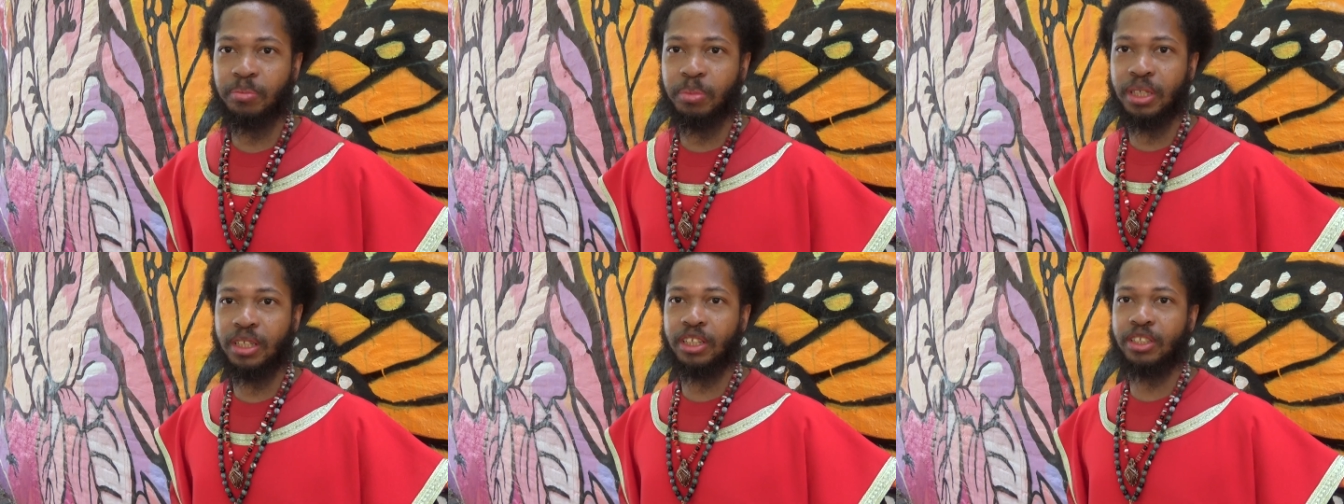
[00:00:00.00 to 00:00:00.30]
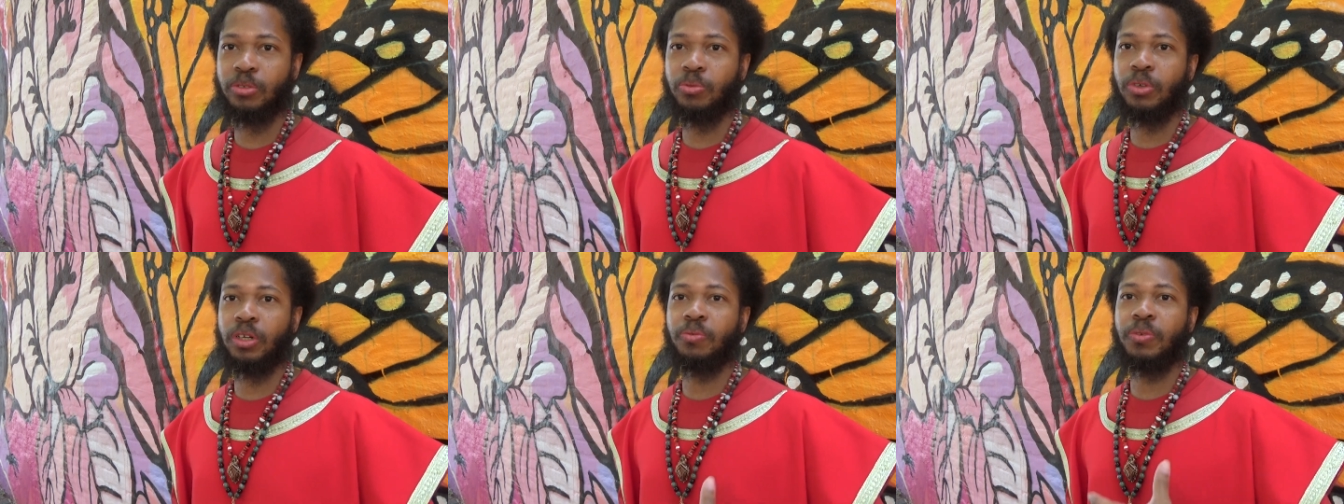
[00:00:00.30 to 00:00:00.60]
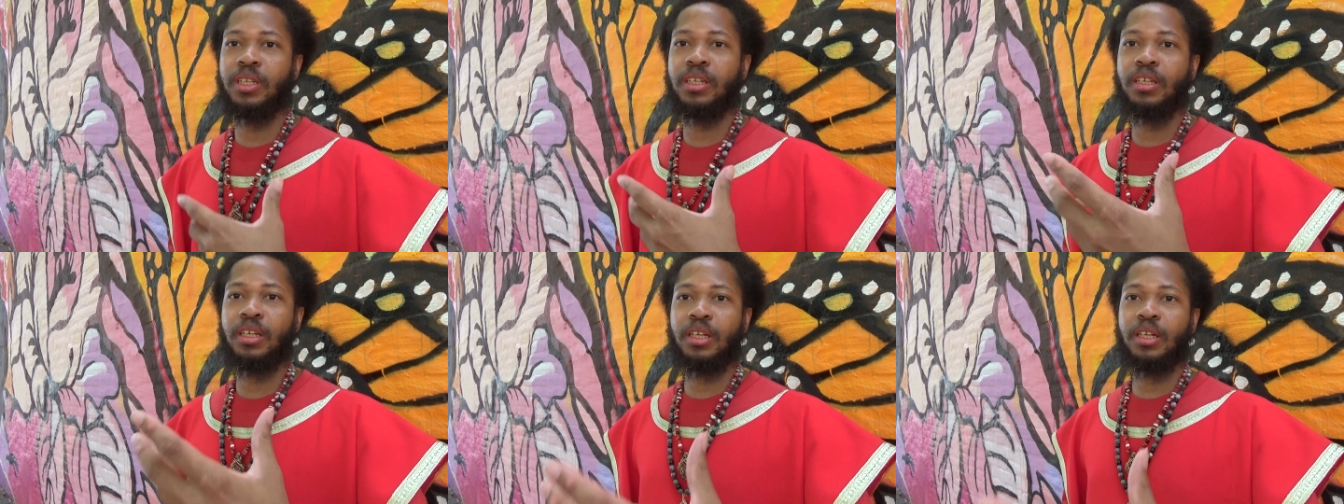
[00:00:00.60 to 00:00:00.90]
because what
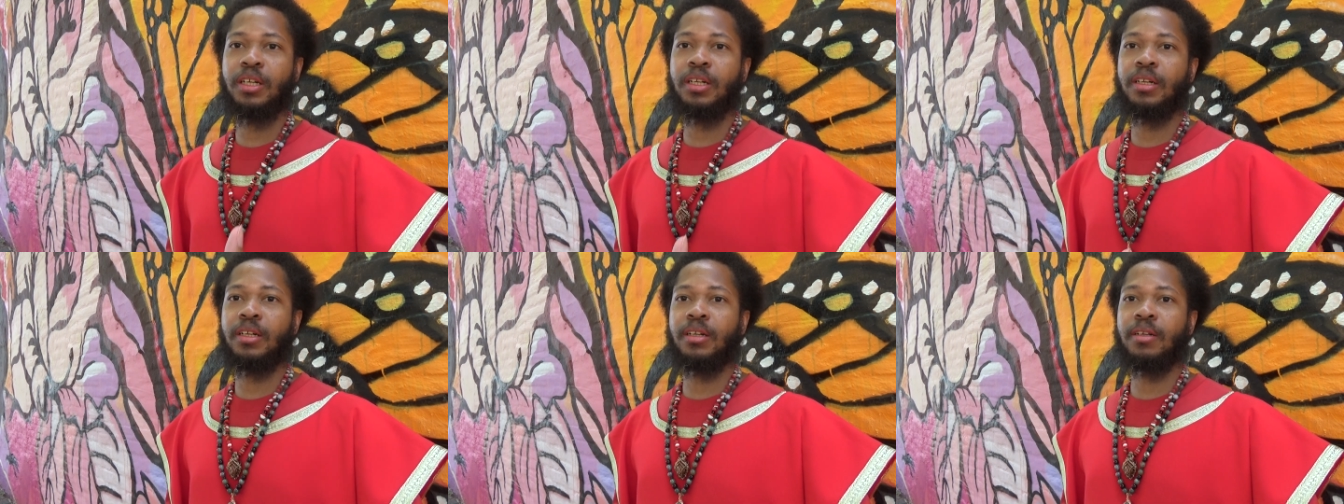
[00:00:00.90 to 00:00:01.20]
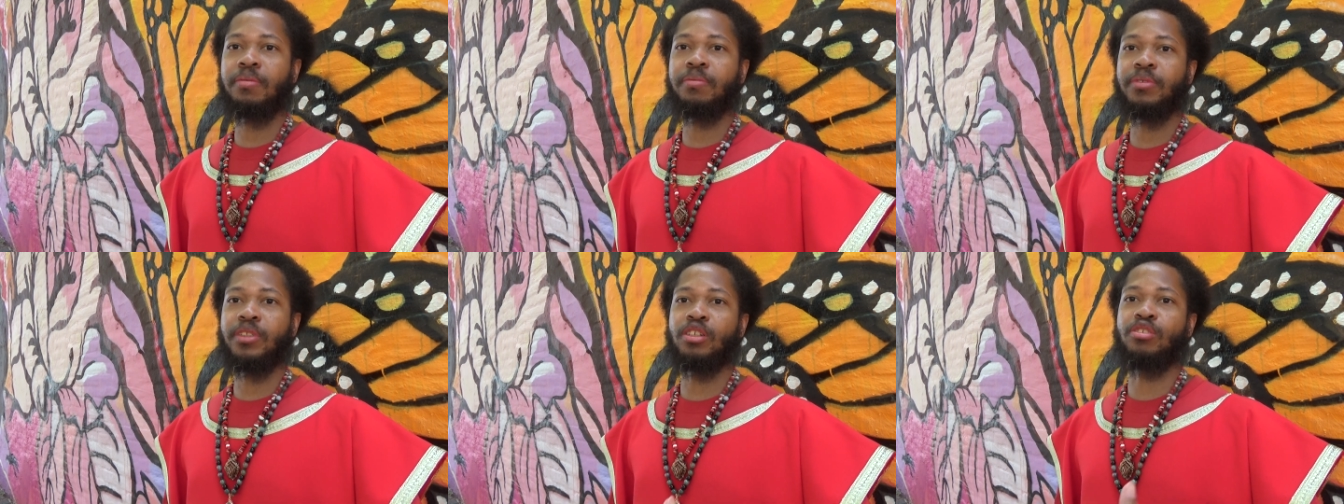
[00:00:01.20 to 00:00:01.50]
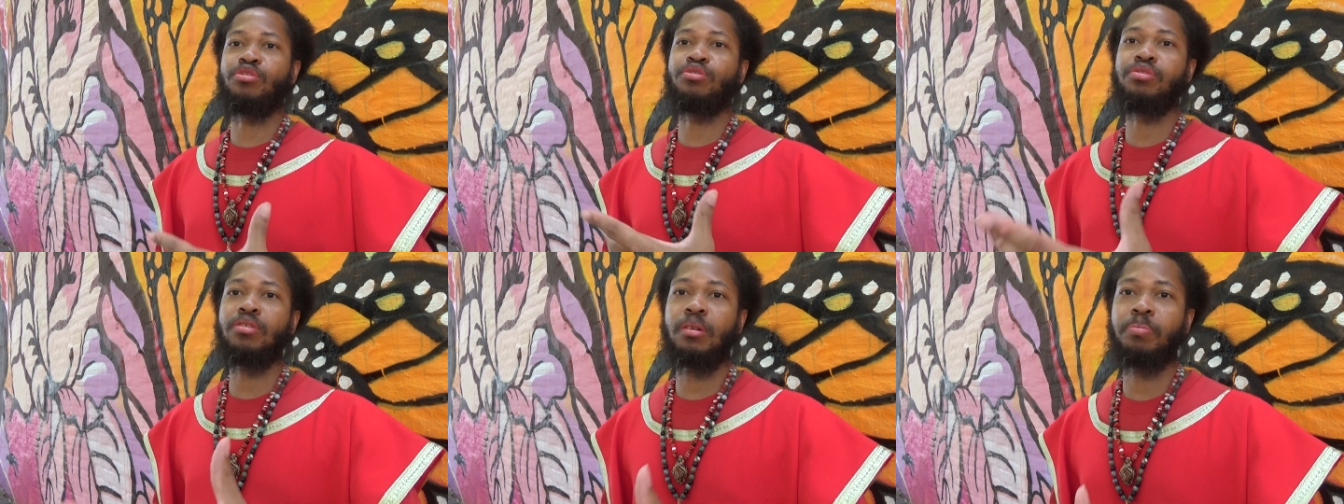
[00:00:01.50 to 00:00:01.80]
we love the
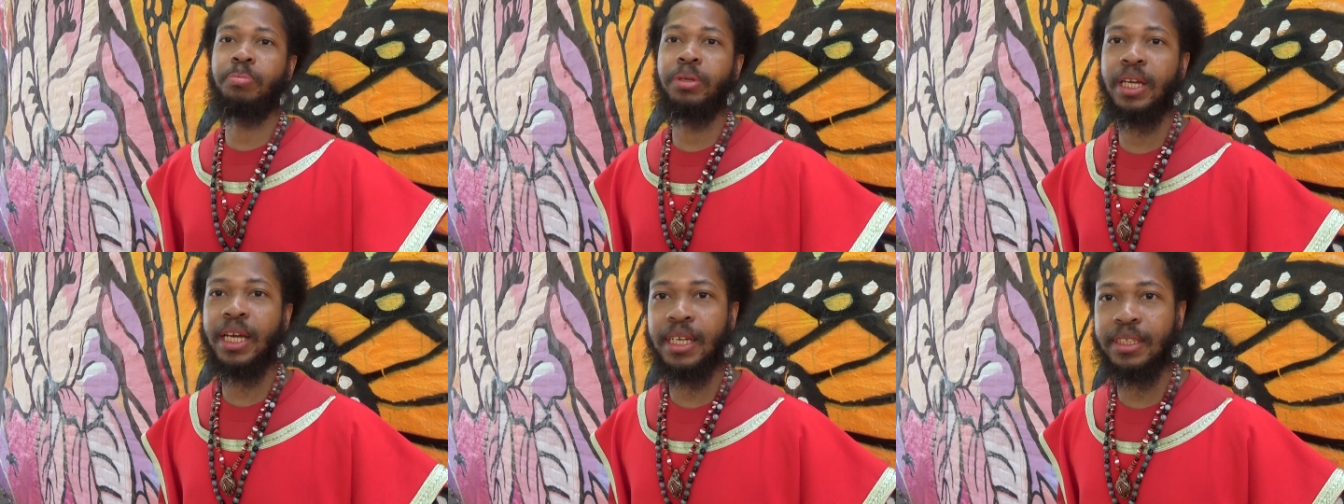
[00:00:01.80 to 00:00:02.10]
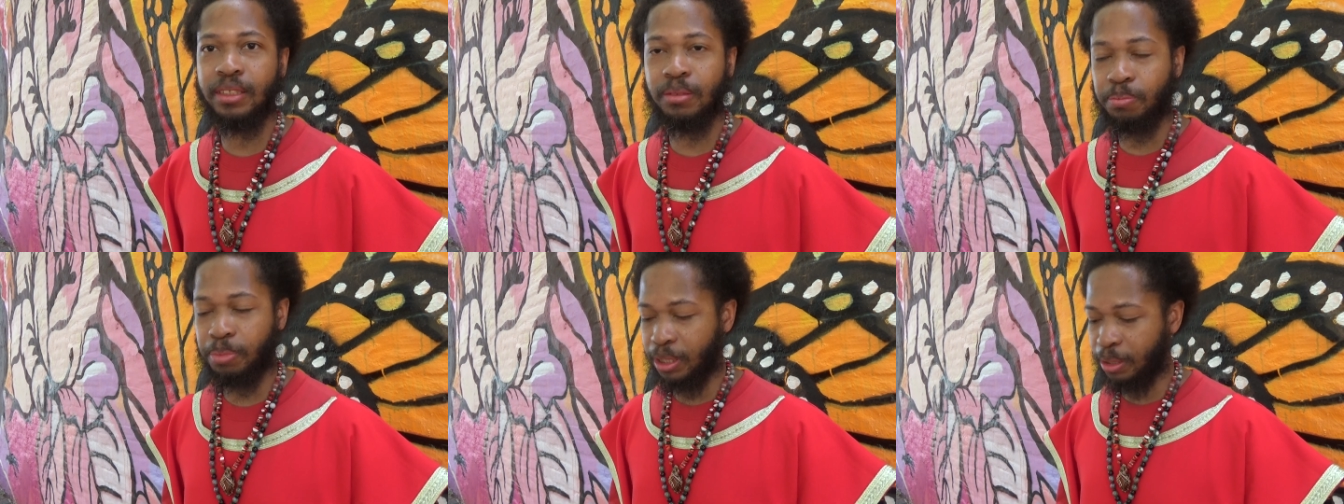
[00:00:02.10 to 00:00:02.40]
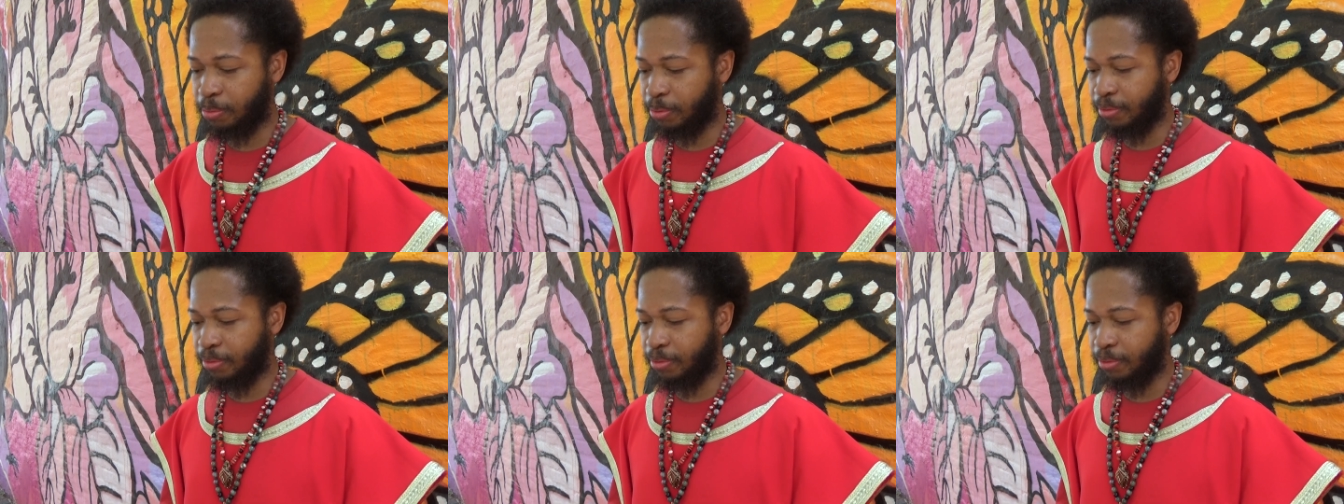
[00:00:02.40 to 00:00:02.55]
trumpet as a people.